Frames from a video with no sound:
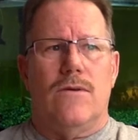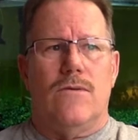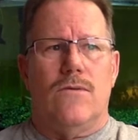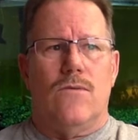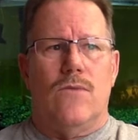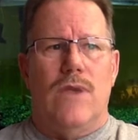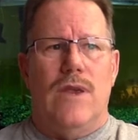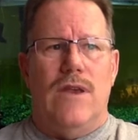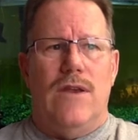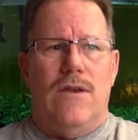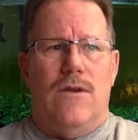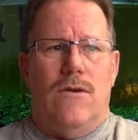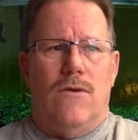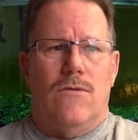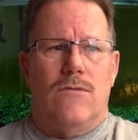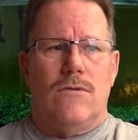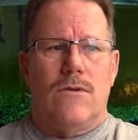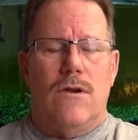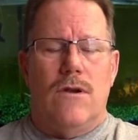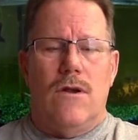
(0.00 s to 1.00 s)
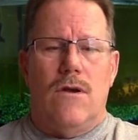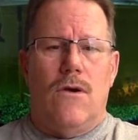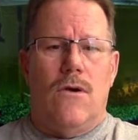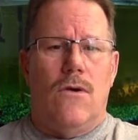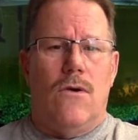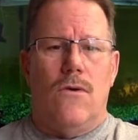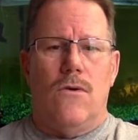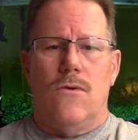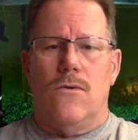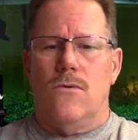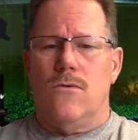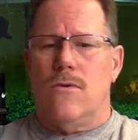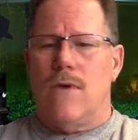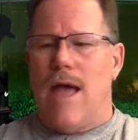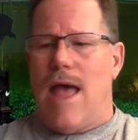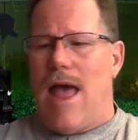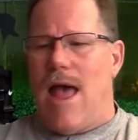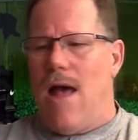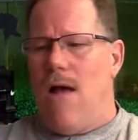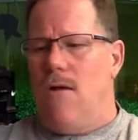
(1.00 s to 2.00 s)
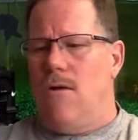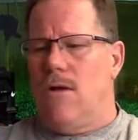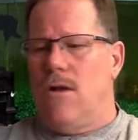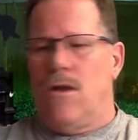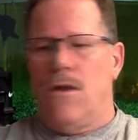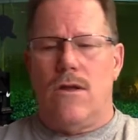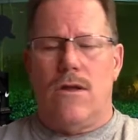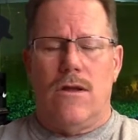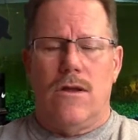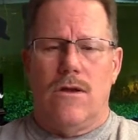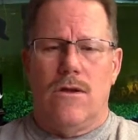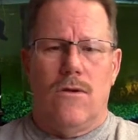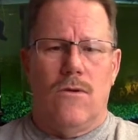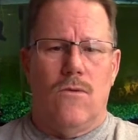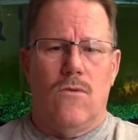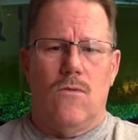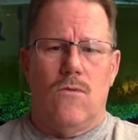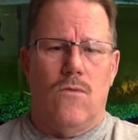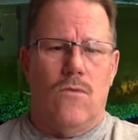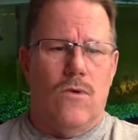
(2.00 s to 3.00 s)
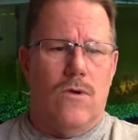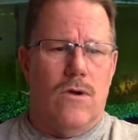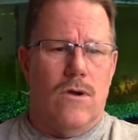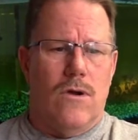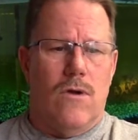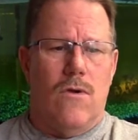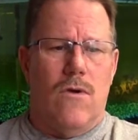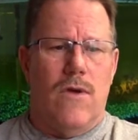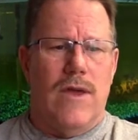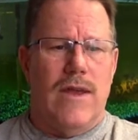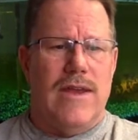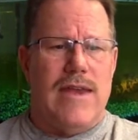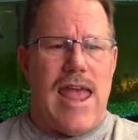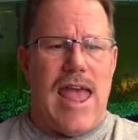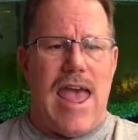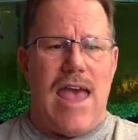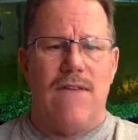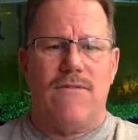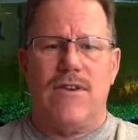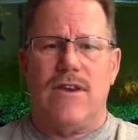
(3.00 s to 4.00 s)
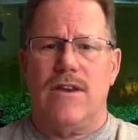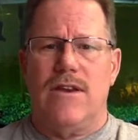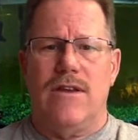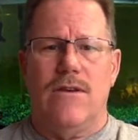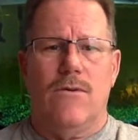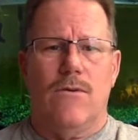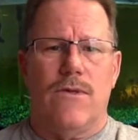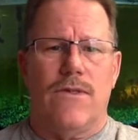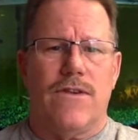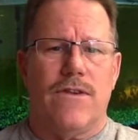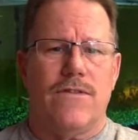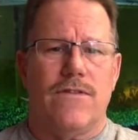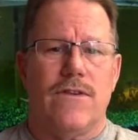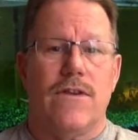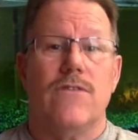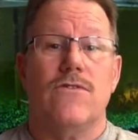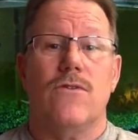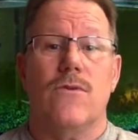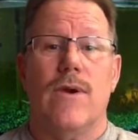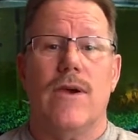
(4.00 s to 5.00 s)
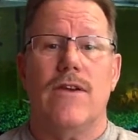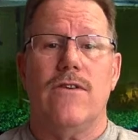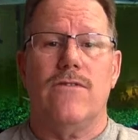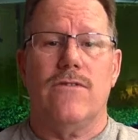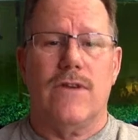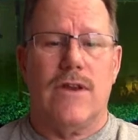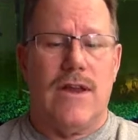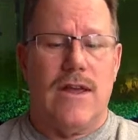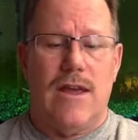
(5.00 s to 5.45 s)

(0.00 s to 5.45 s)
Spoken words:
We don't know how long we're going to have to deal with this situation.